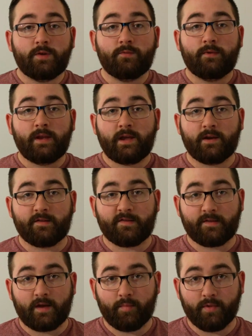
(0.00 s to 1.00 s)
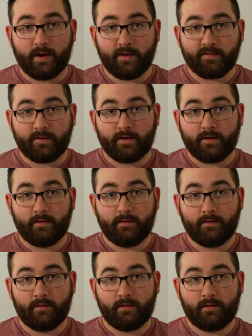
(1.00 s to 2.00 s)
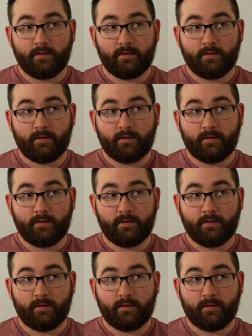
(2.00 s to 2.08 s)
do you need a stabilizer?